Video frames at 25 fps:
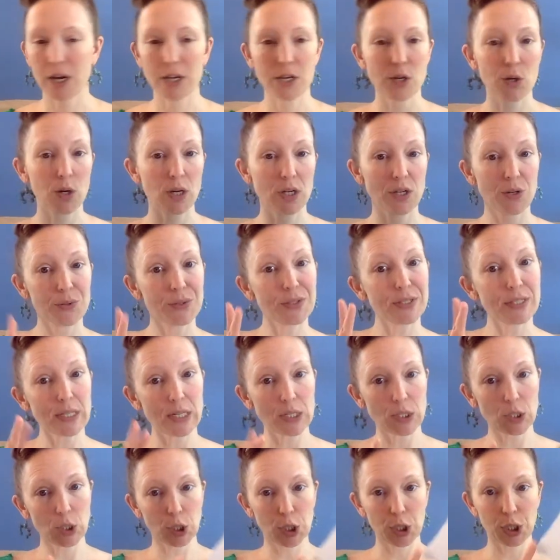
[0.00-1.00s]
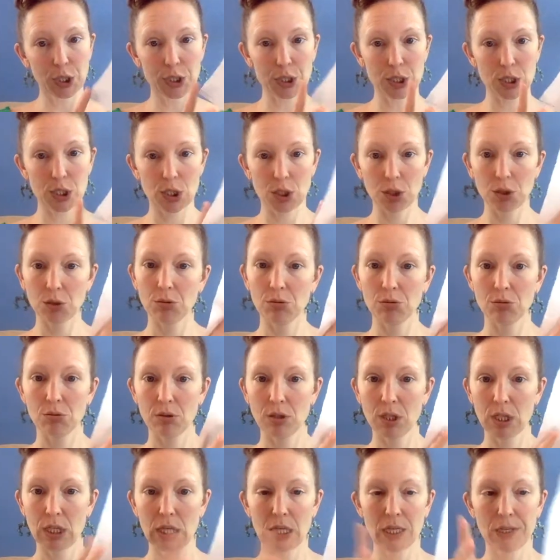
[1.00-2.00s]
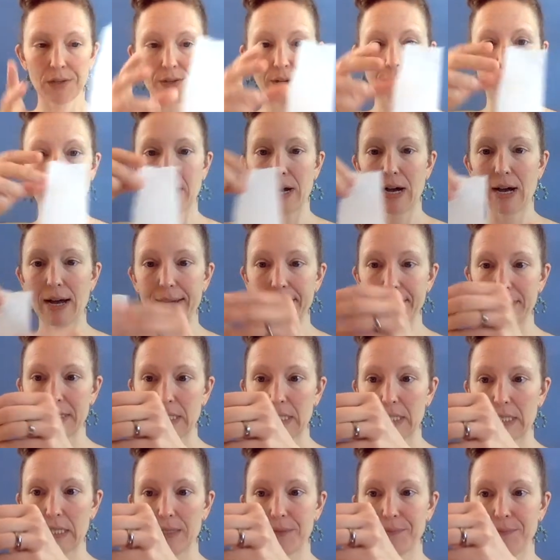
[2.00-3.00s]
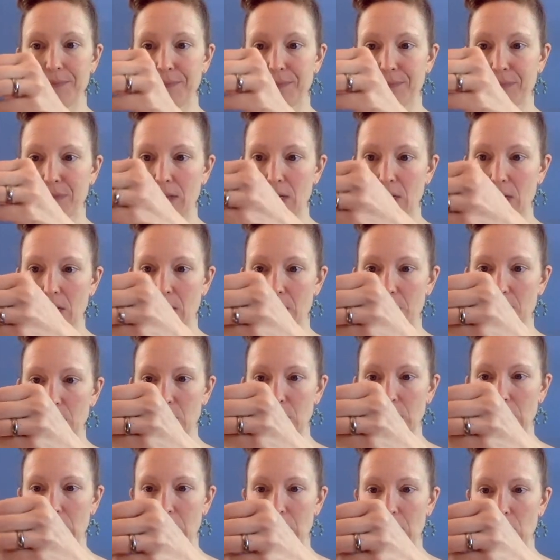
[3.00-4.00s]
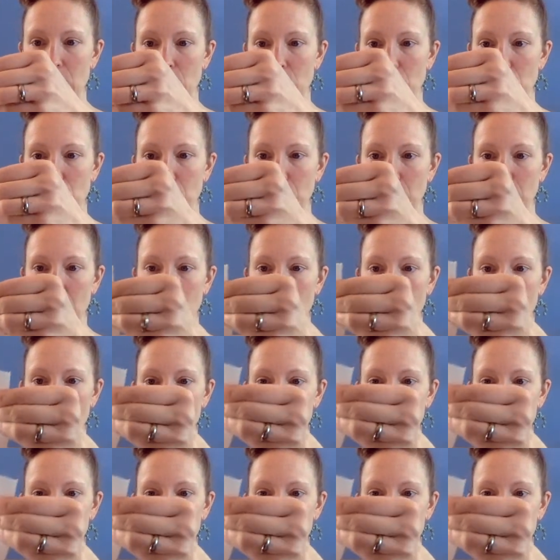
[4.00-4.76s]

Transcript: you can use scissors to cut. I'm just going to do a little